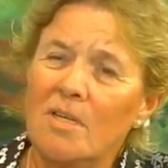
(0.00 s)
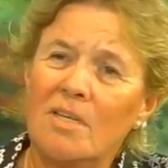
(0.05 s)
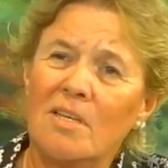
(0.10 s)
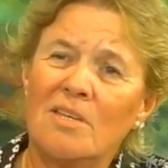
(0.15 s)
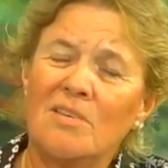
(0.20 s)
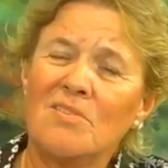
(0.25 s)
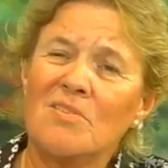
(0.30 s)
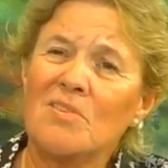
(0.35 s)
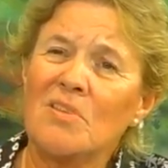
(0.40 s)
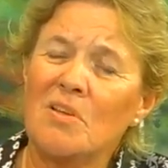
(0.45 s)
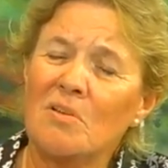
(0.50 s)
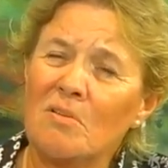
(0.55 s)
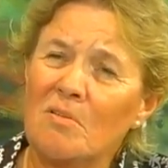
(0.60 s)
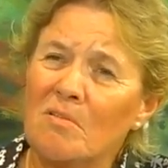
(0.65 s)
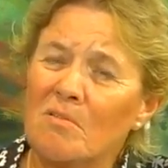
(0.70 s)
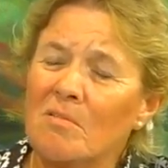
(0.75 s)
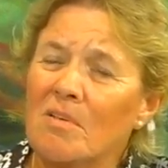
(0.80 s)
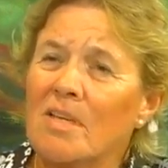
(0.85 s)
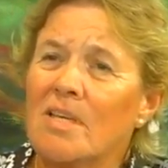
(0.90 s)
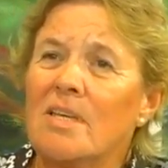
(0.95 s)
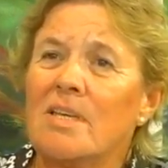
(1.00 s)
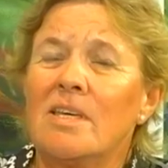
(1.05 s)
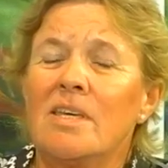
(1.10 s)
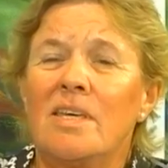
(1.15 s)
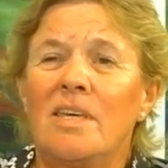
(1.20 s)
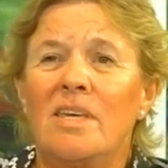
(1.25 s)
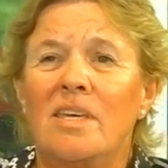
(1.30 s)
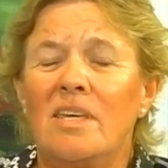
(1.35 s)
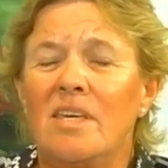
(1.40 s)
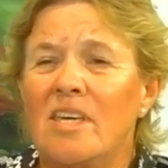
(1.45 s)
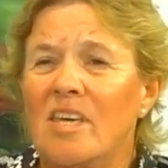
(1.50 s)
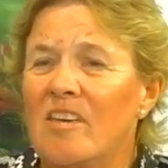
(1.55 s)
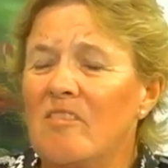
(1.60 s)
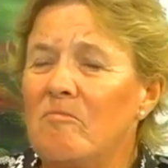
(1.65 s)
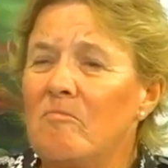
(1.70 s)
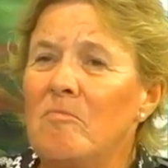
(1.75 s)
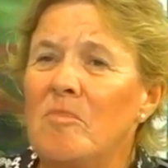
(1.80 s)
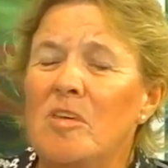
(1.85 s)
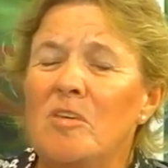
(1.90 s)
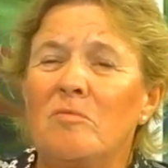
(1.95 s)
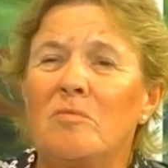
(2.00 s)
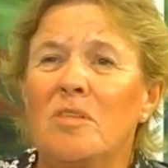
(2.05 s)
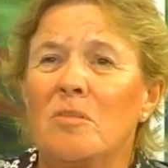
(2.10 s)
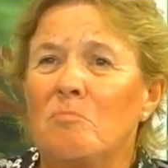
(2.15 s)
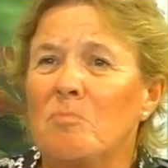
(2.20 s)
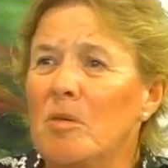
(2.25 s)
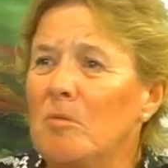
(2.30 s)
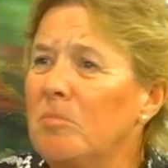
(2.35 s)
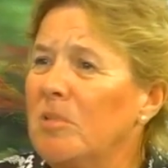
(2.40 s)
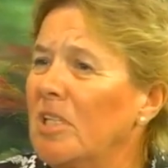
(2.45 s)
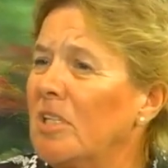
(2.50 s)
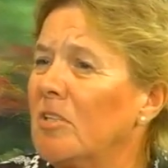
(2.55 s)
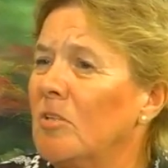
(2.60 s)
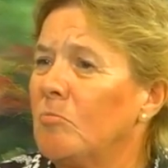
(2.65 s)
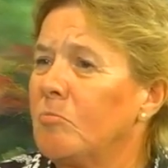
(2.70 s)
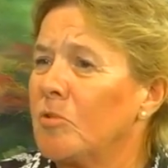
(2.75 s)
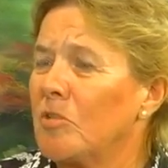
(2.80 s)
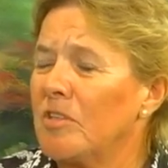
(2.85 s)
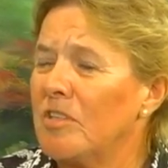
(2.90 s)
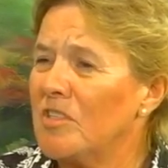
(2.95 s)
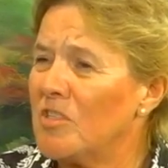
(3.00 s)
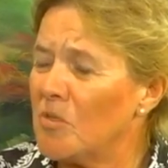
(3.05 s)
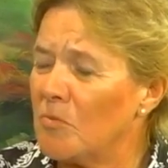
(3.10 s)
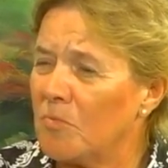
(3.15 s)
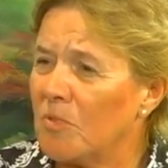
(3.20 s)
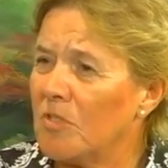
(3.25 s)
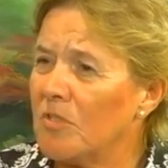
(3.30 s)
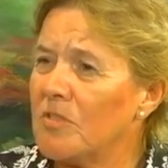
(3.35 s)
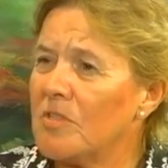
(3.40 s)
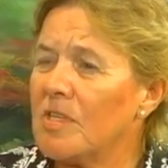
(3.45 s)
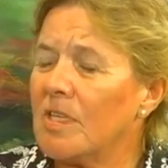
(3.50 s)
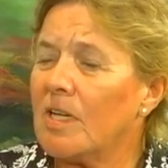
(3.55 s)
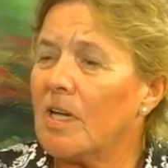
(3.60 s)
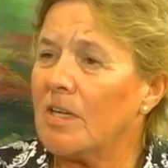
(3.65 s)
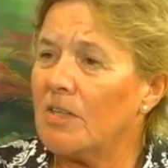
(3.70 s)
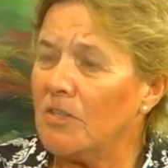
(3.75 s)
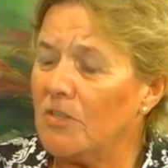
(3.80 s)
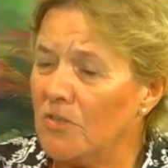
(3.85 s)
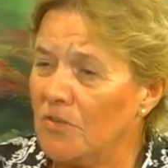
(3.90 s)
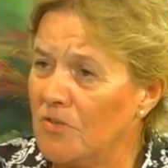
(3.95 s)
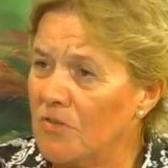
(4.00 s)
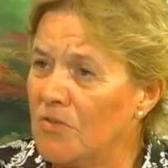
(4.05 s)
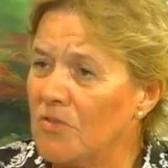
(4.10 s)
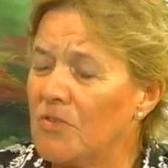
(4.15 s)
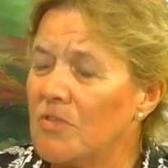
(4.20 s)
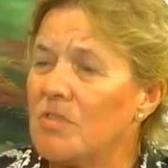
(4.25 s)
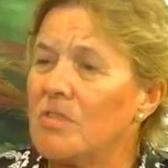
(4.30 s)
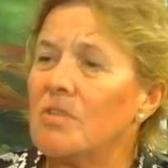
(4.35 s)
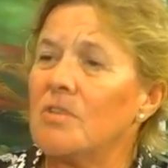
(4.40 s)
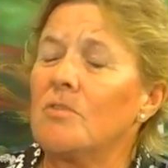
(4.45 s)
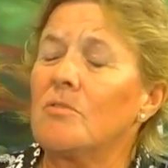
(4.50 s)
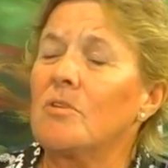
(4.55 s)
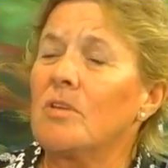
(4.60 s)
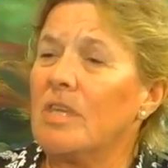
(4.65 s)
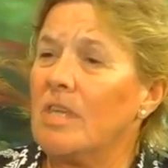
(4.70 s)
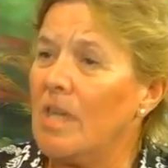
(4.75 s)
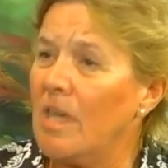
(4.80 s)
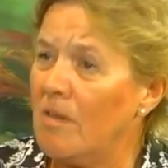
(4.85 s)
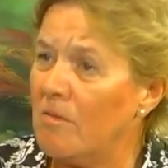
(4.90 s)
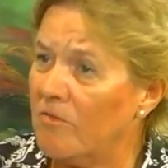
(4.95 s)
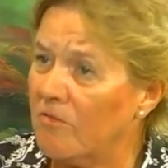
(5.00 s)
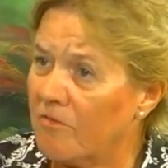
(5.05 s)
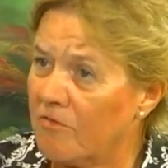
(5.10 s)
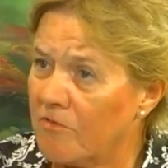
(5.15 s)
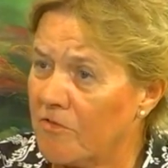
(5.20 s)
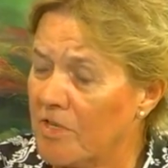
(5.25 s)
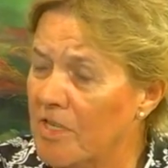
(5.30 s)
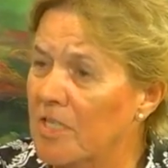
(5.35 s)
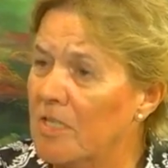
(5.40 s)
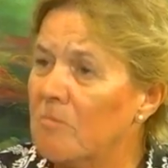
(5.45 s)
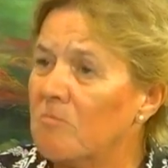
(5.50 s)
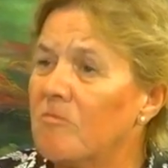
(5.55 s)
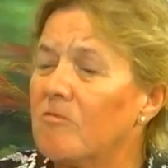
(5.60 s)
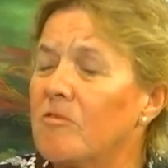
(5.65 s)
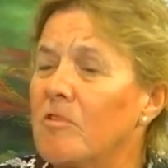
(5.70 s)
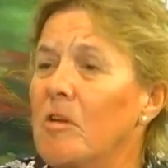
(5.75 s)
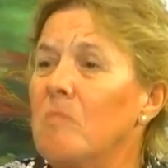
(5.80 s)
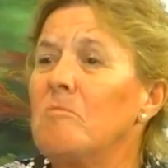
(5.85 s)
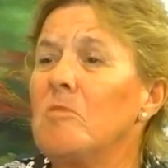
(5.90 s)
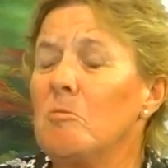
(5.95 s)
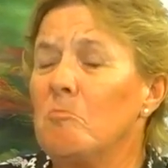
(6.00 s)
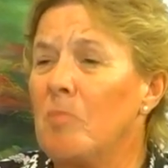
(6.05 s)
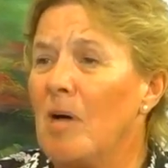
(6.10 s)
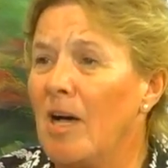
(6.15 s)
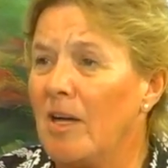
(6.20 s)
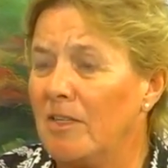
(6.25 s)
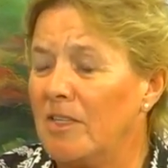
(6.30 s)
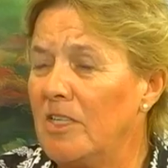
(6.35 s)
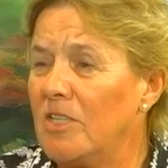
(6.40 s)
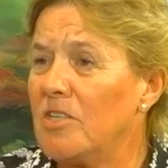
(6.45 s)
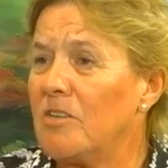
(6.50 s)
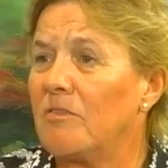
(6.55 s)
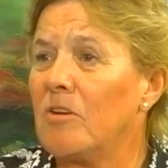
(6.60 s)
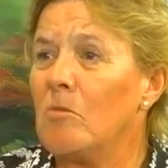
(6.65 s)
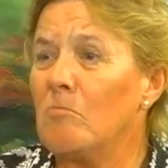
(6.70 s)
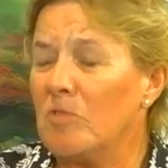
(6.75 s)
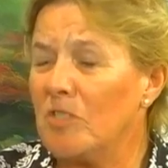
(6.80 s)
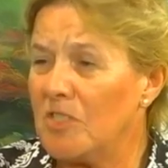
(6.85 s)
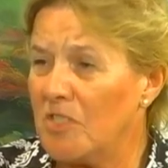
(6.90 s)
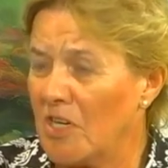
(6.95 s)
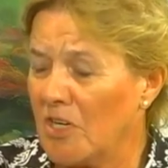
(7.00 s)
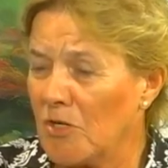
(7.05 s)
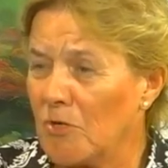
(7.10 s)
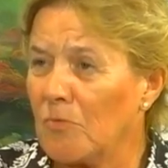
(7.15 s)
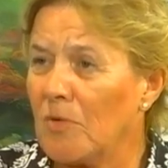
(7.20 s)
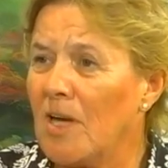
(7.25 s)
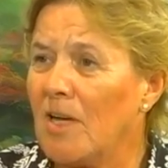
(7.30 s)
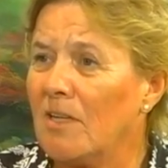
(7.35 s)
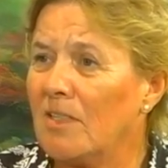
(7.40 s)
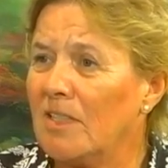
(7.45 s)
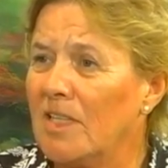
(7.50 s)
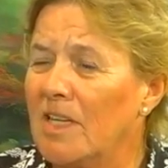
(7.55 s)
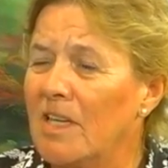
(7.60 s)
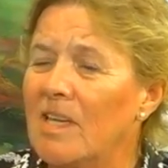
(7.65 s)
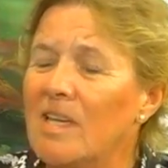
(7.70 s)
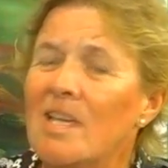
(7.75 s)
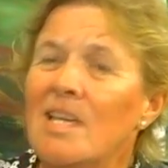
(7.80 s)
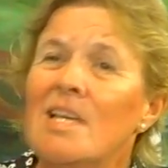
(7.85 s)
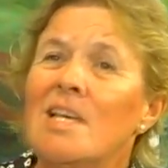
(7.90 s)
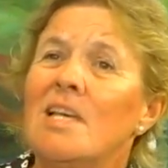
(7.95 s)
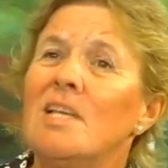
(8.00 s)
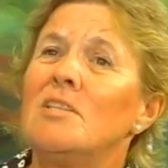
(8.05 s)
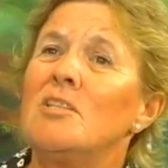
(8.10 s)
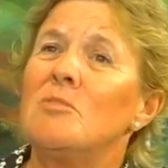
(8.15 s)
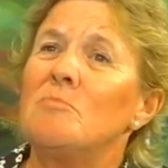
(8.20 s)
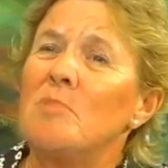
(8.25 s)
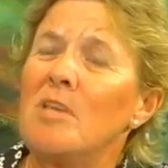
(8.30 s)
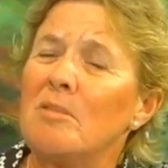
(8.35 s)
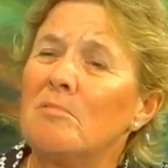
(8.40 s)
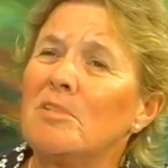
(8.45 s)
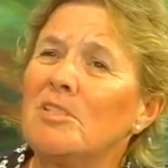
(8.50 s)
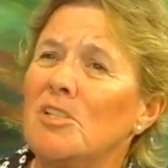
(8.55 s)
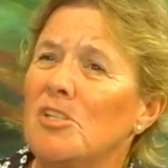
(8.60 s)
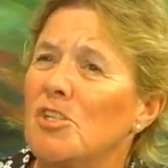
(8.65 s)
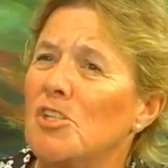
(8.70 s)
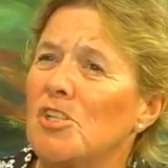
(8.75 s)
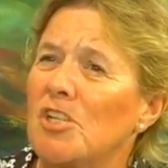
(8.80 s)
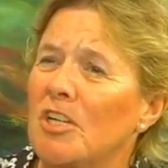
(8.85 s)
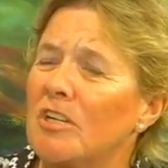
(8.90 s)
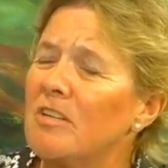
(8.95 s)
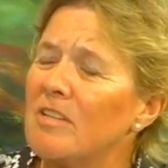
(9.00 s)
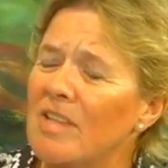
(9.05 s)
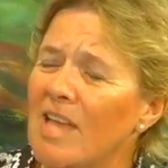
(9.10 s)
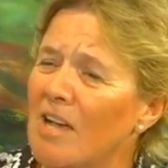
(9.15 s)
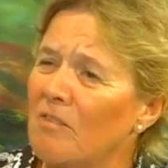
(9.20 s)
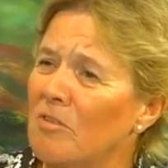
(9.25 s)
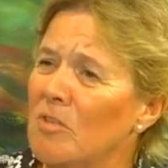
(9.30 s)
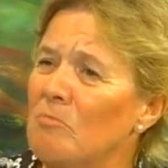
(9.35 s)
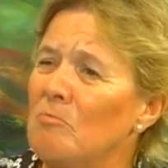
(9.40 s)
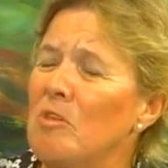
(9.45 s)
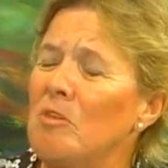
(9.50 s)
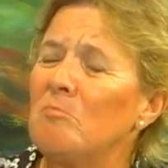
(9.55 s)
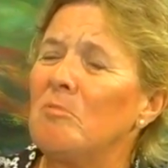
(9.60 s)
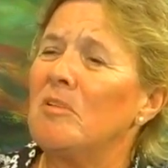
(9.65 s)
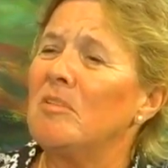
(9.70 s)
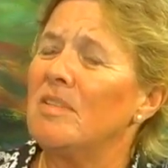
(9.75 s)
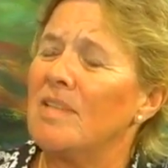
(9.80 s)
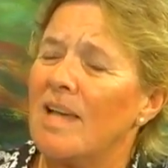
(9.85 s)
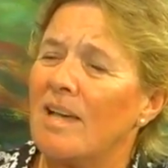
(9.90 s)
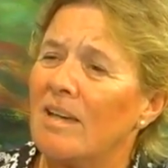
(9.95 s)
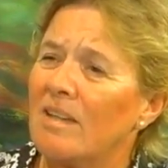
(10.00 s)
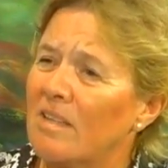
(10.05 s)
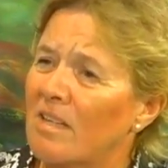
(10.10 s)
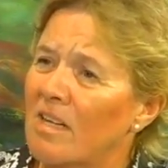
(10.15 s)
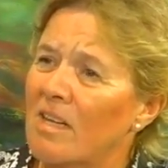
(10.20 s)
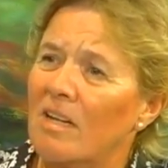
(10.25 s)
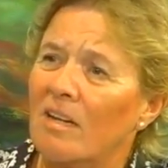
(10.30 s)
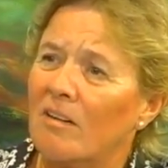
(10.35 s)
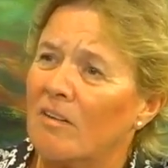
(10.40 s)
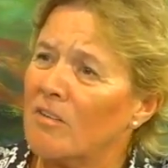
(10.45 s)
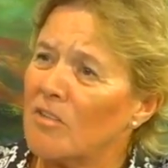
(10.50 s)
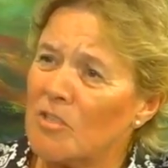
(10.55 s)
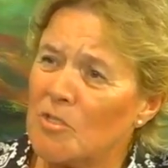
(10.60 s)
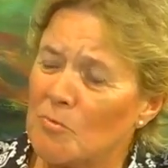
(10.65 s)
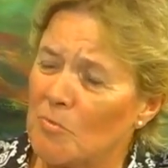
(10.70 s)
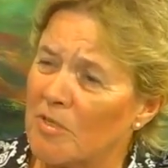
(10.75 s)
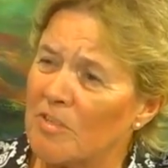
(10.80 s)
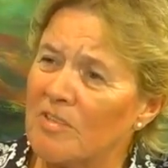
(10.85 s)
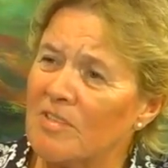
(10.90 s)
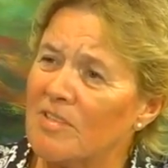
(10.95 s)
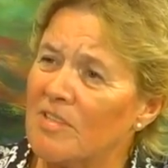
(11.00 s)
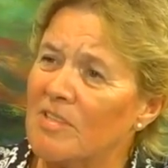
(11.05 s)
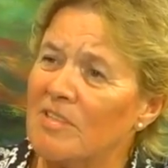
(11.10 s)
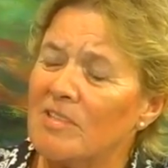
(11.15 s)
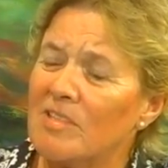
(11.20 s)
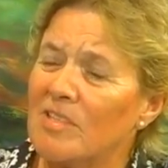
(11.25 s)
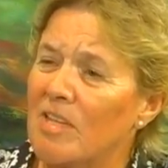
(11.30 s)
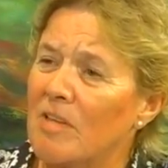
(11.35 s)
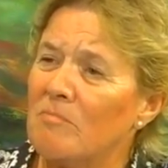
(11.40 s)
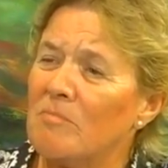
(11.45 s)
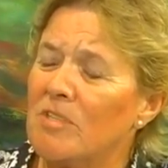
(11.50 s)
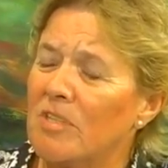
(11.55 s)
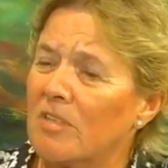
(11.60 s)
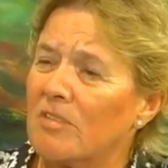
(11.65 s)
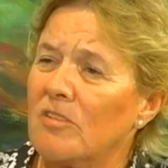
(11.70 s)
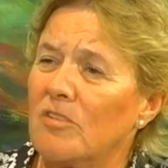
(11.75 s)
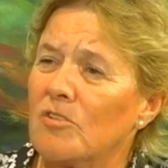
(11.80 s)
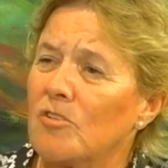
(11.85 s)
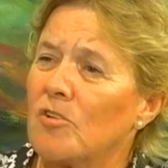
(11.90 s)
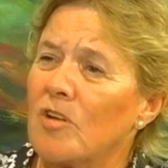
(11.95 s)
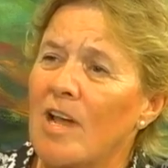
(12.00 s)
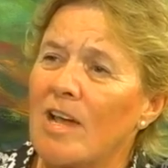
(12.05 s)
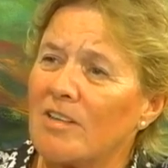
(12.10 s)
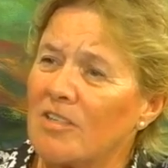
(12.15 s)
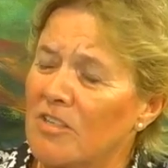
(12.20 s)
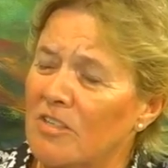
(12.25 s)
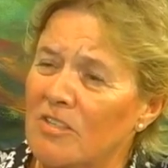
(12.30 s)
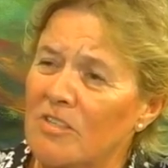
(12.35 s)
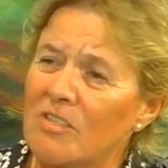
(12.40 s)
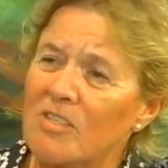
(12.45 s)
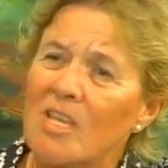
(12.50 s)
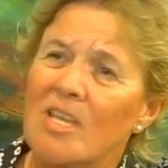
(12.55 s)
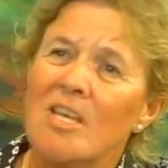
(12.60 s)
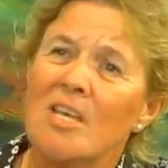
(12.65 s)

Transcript: And so he gave me the biblical principles that I used to gain freedom from the bondage of homosexuality wow. and to be able to share that with people that are experiencing same sex attractions.